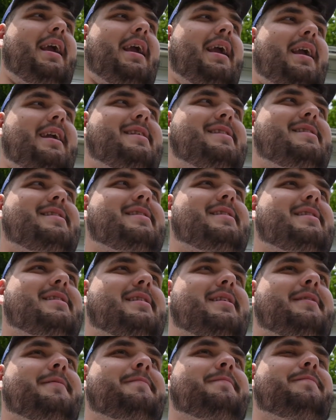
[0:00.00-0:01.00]

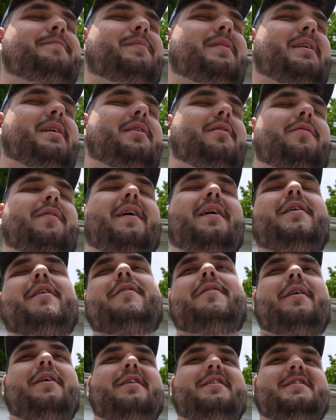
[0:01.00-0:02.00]
it's very,
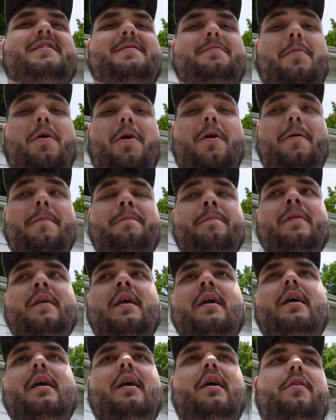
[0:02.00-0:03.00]
very small
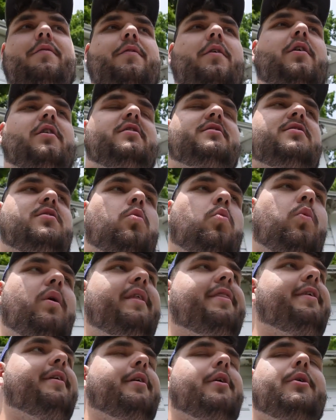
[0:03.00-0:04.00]
as far as the
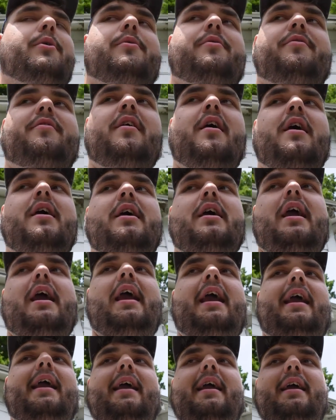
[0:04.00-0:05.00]
width goes.
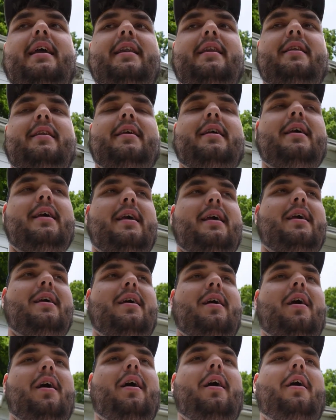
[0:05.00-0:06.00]
And
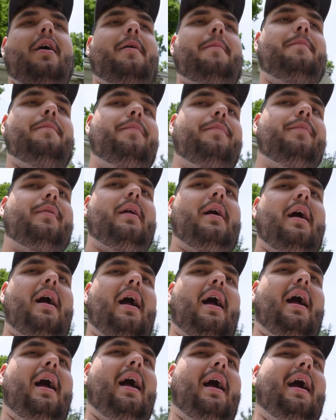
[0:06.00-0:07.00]
I
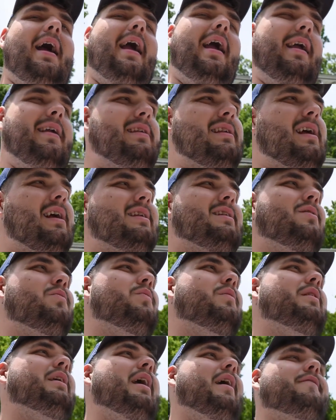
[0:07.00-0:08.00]
didn't
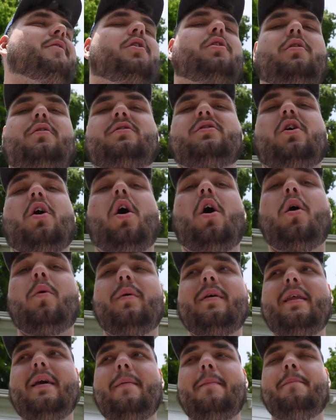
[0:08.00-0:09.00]
really have a close call
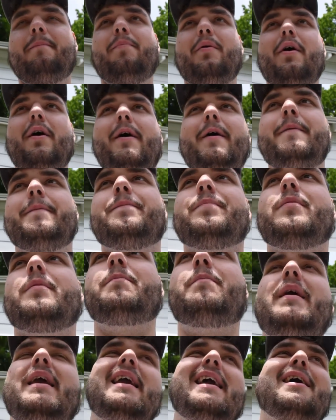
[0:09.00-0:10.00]
with it, but
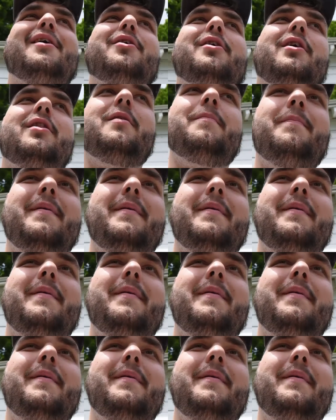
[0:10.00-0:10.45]
being out on the